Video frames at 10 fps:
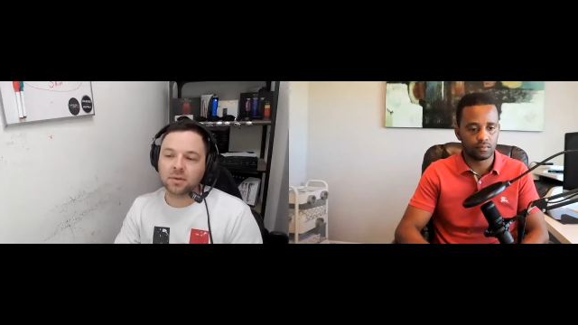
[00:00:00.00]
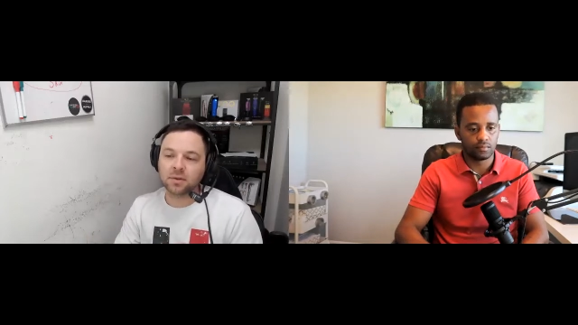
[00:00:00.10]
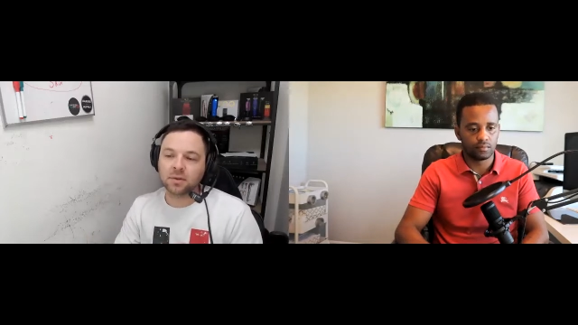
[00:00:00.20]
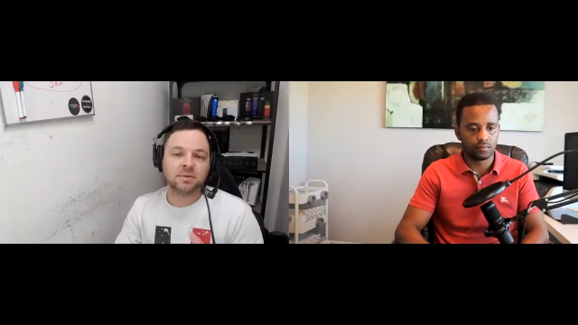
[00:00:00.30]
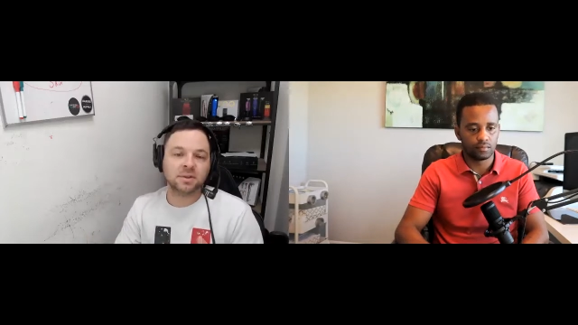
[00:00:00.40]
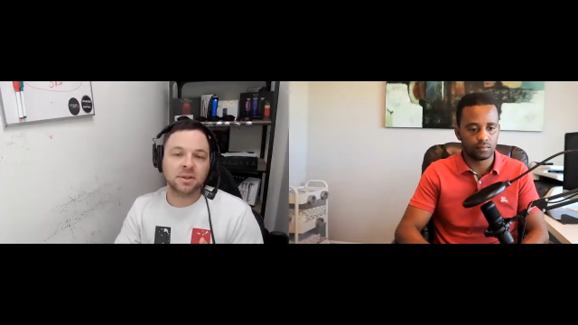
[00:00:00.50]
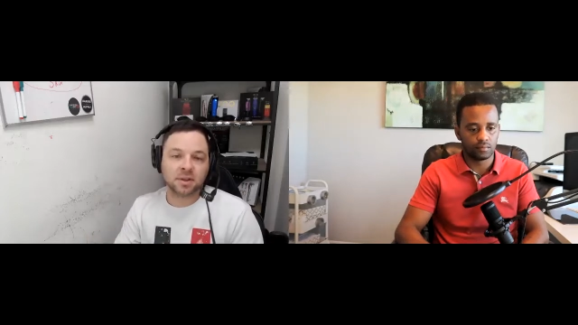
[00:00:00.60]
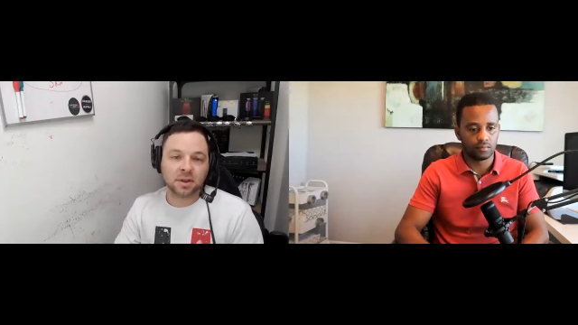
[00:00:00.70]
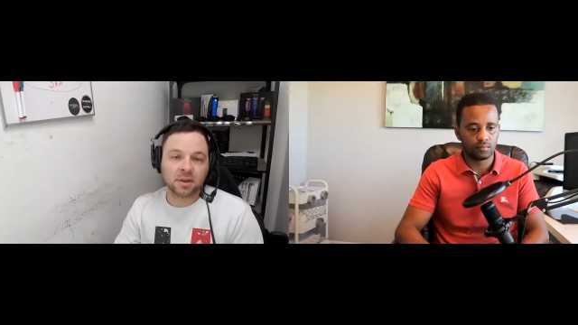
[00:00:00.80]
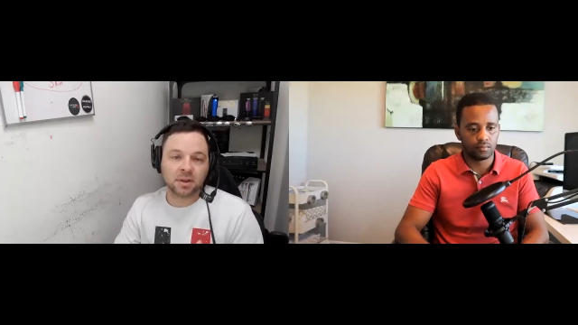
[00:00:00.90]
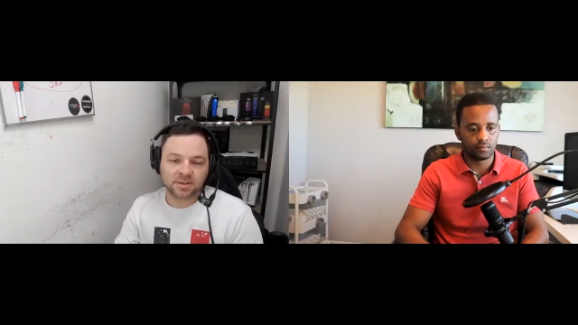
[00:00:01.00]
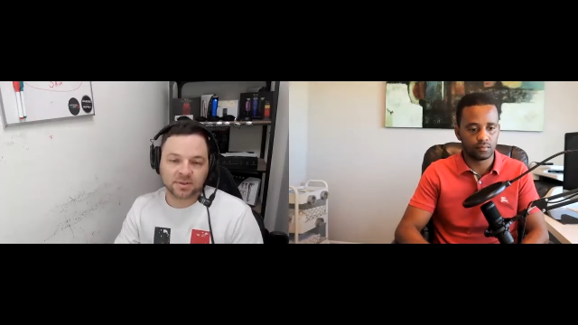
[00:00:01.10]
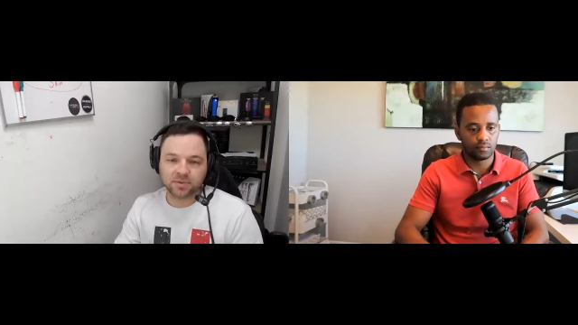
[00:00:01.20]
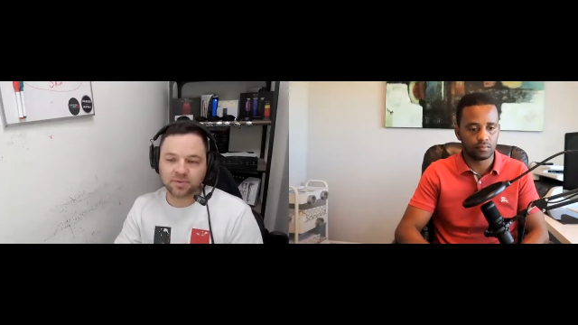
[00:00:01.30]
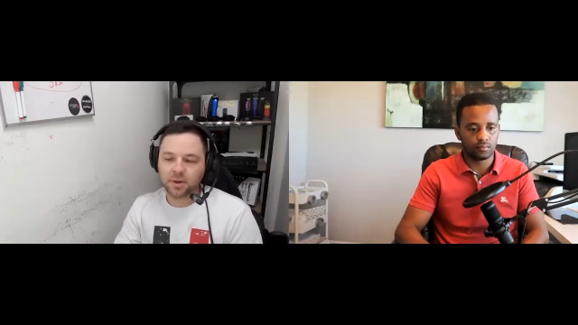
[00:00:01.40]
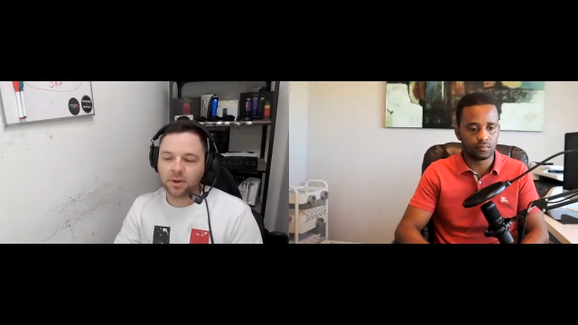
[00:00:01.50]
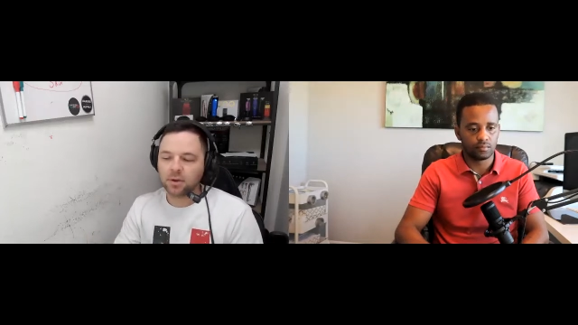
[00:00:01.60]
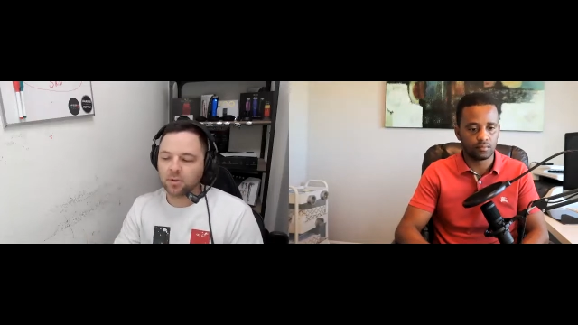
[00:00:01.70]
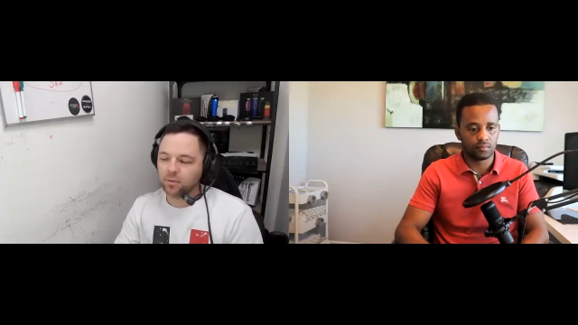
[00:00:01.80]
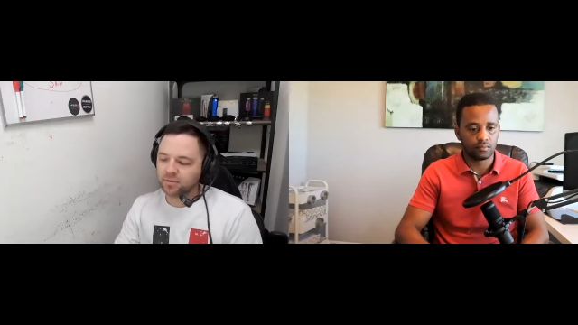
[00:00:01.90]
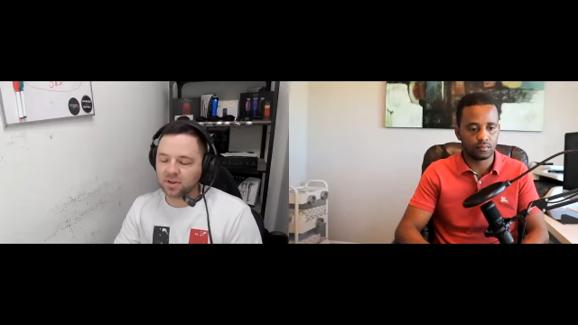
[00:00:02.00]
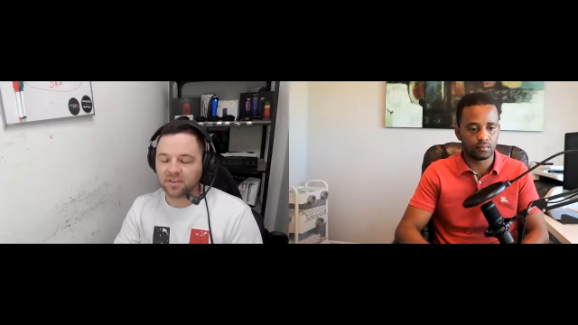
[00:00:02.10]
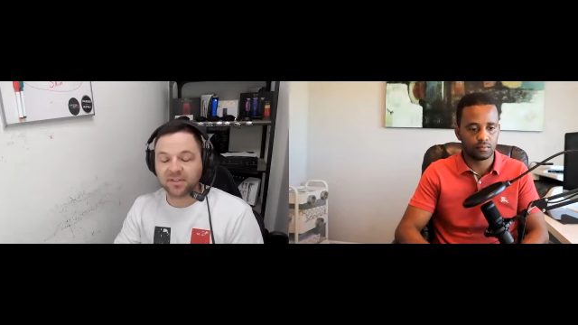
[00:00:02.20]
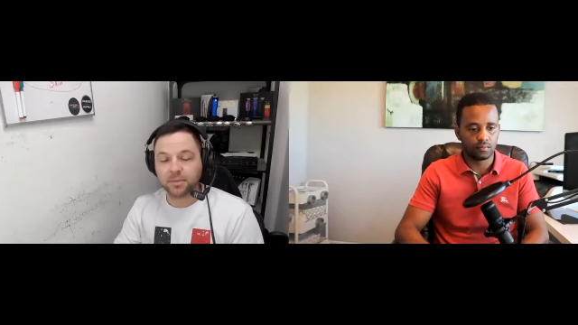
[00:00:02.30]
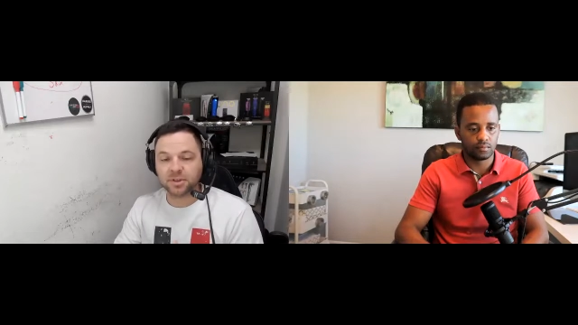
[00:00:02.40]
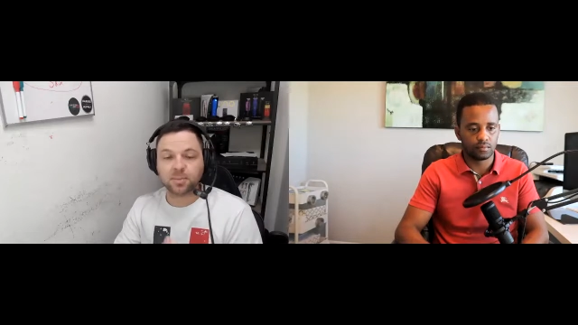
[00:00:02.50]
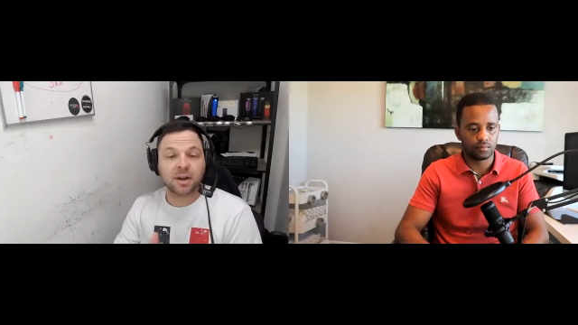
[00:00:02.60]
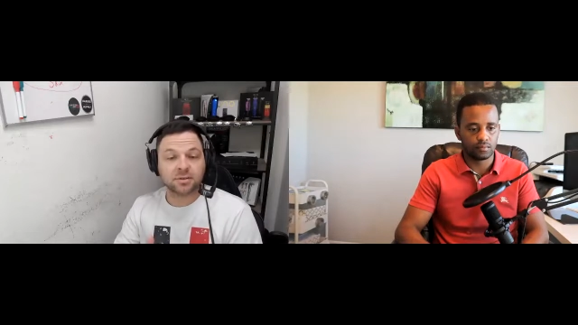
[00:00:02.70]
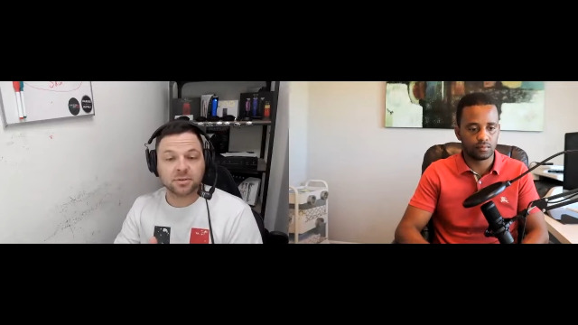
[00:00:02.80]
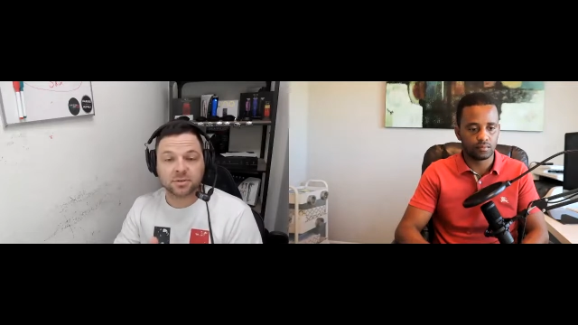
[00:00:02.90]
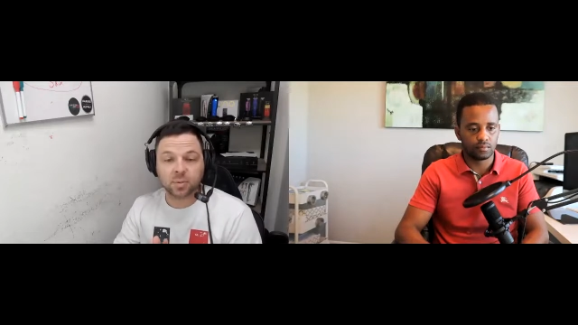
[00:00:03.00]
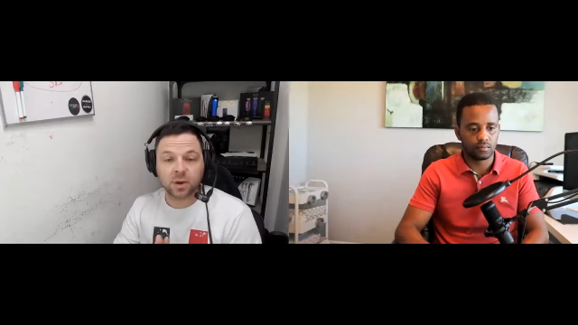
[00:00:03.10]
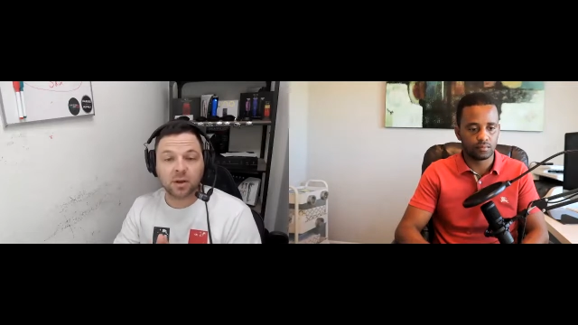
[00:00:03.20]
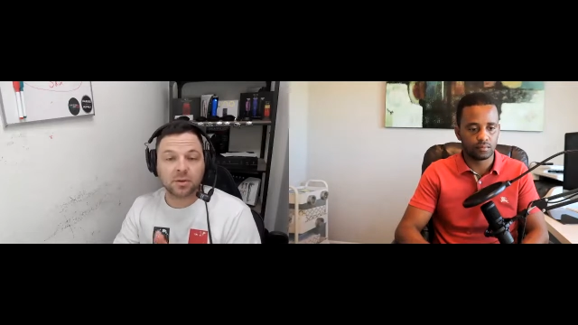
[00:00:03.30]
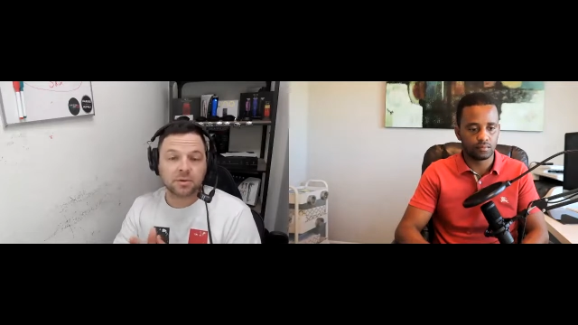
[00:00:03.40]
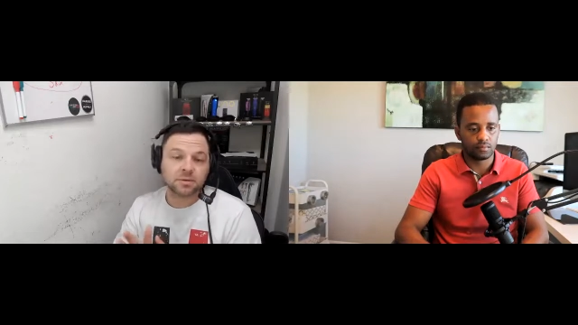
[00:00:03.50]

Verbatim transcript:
Speaker 1: students in the class with with stuff from the sponsors as well.